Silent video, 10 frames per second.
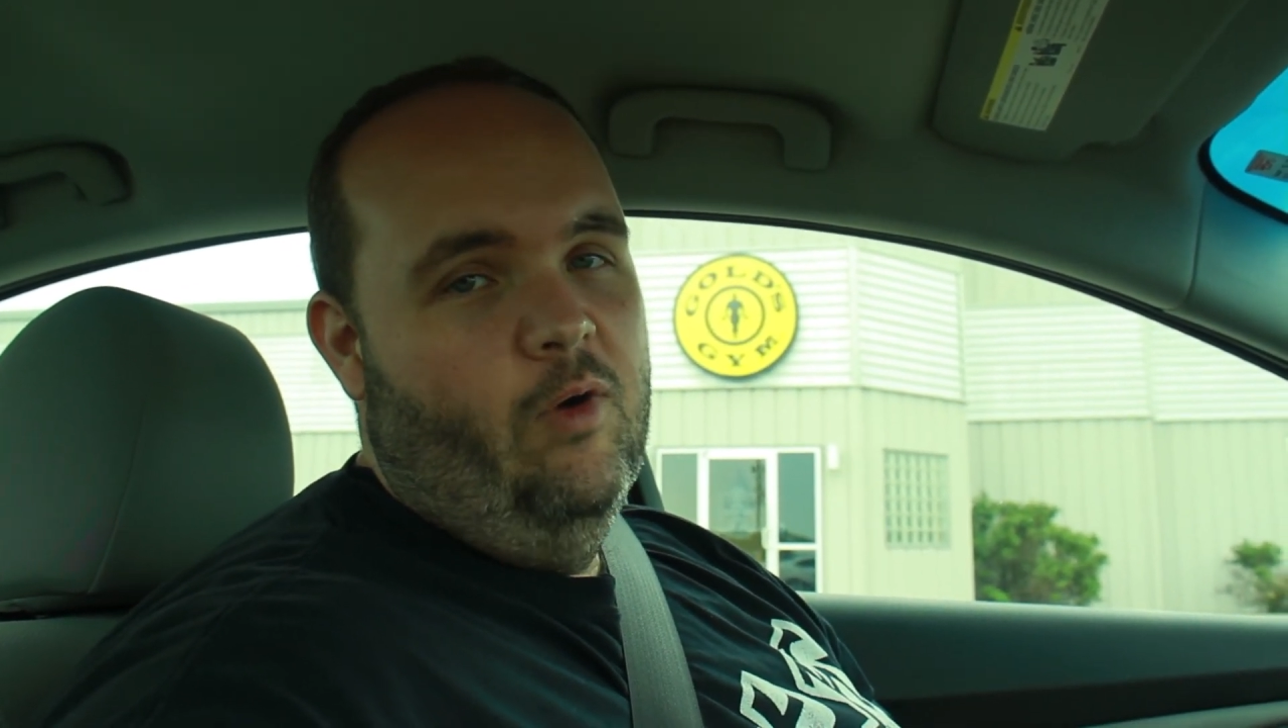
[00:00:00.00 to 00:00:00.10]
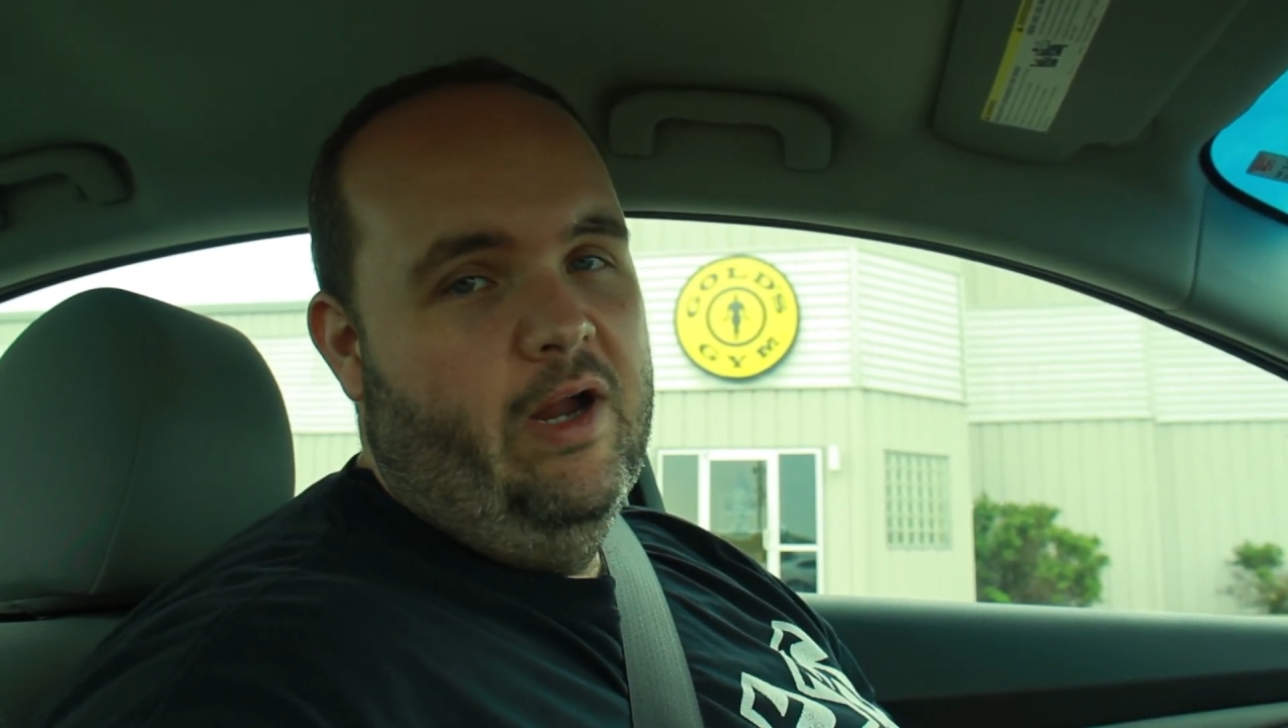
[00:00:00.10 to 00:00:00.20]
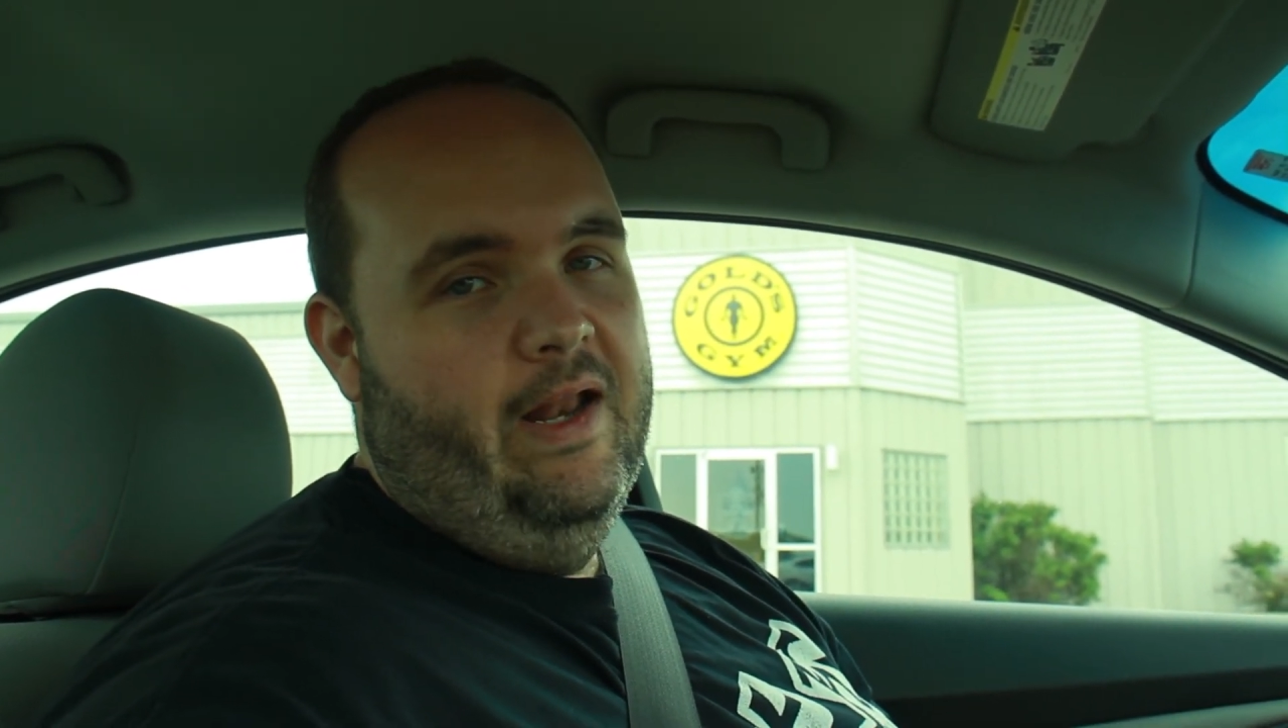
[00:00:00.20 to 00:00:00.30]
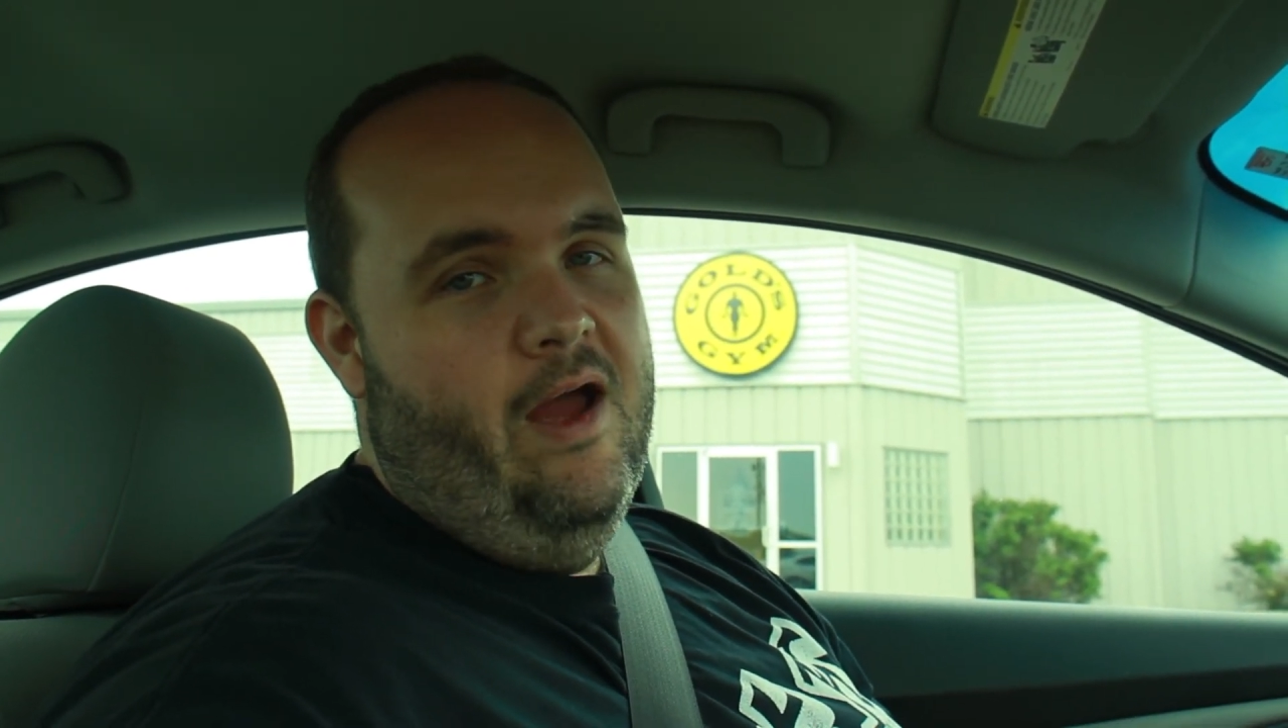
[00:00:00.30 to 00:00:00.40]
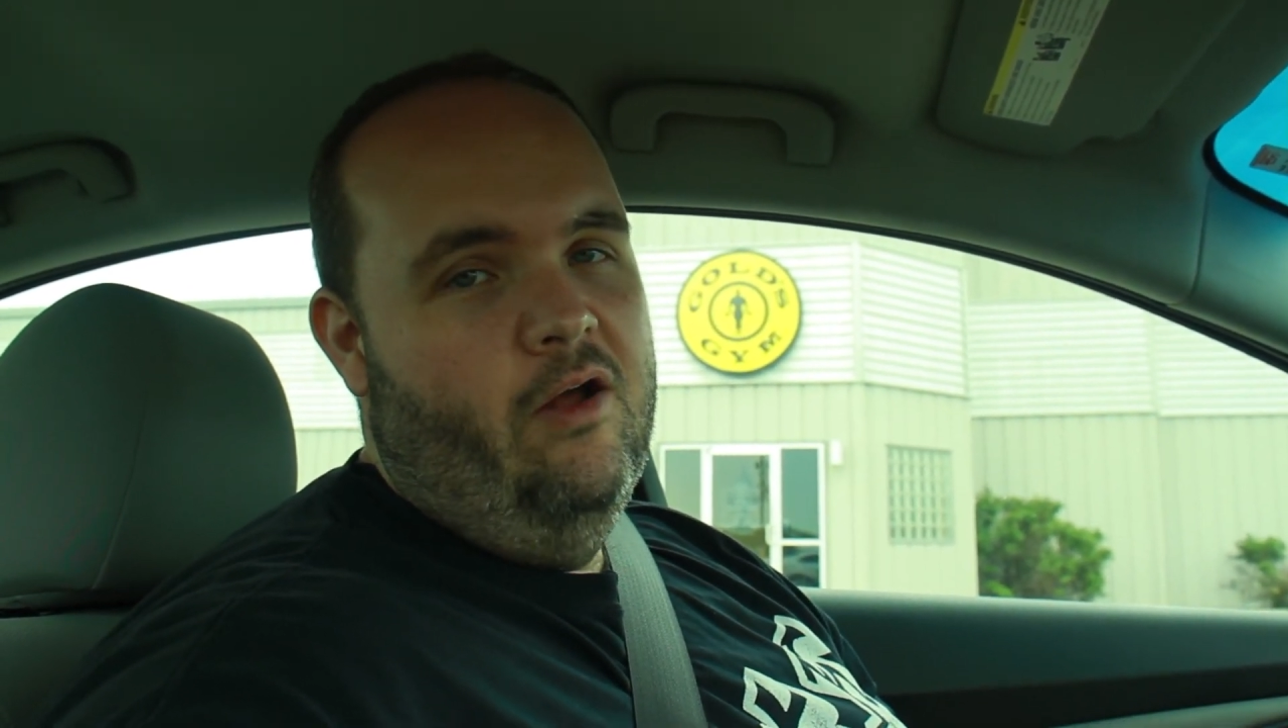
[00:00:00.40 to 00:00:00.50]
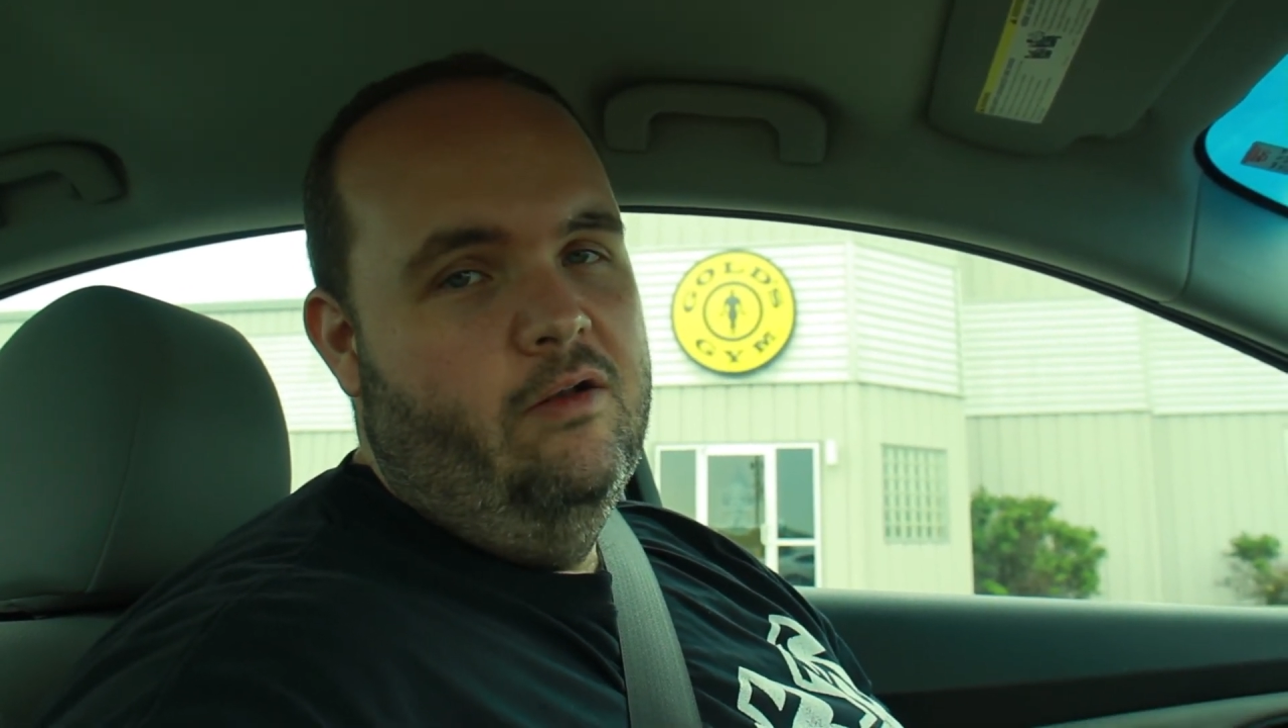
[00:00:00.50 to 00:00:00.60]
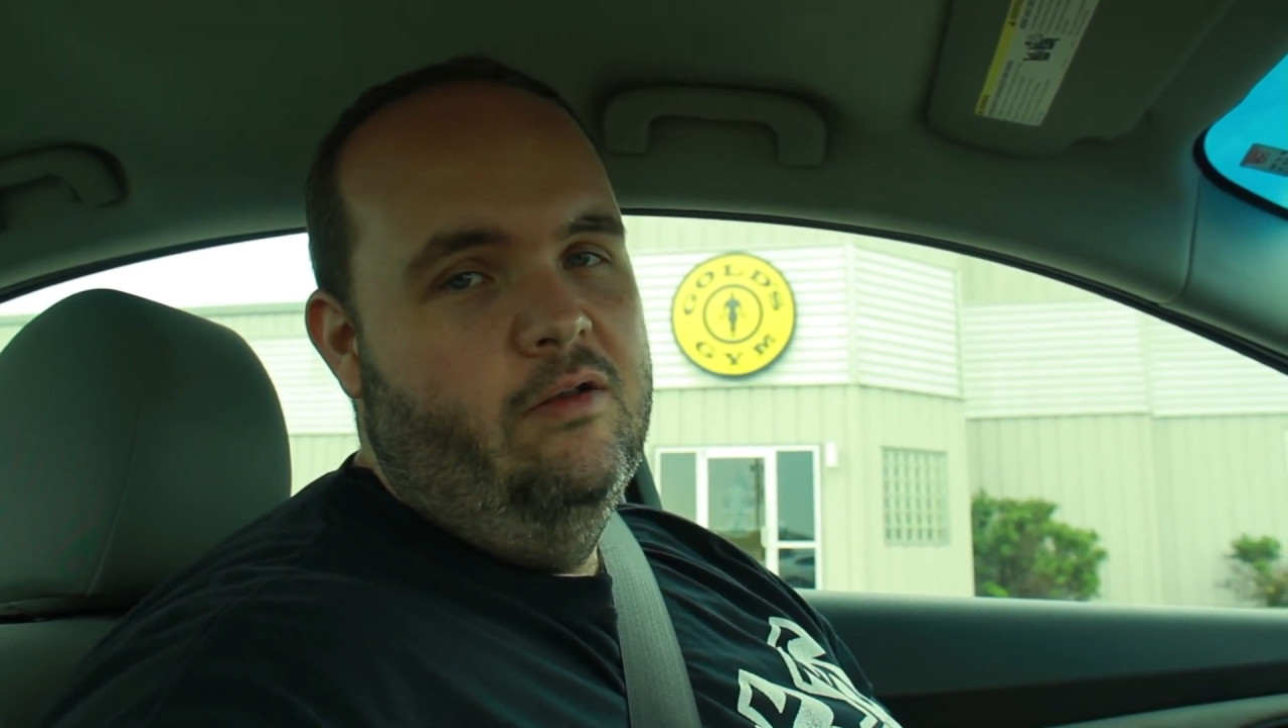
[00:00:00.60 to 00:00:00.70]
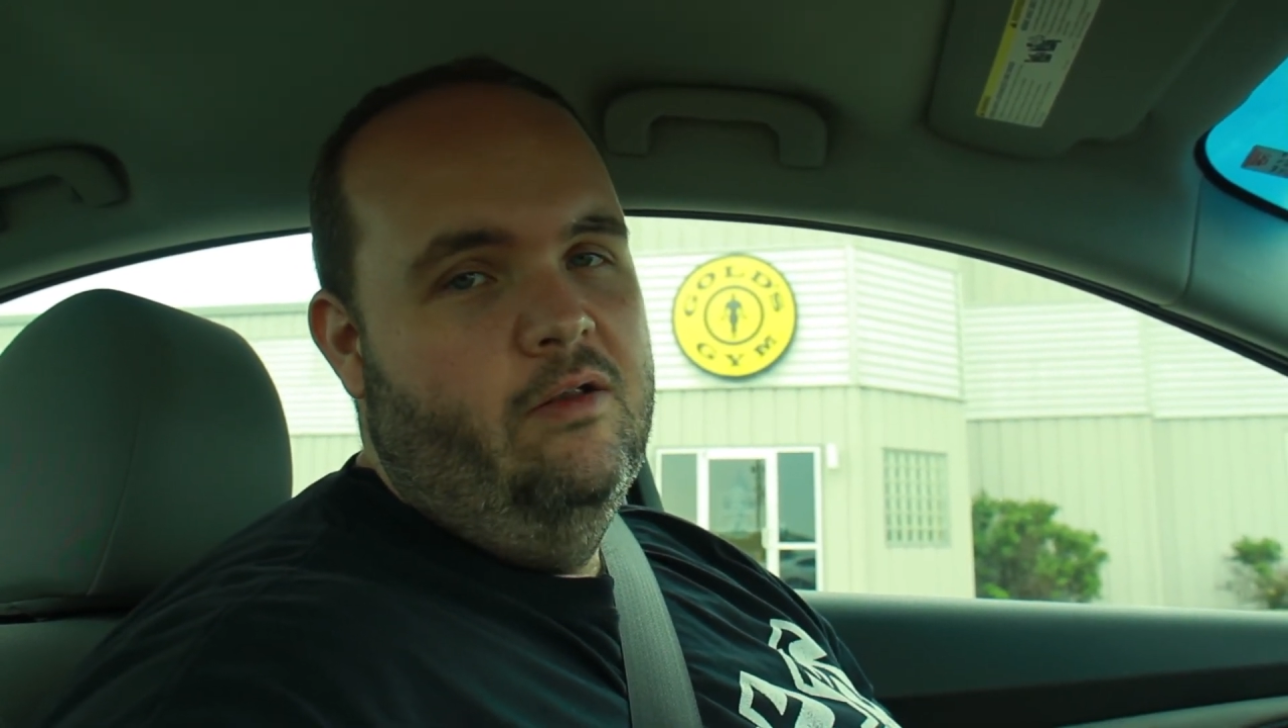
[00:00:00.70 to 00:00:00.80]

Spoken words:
working out,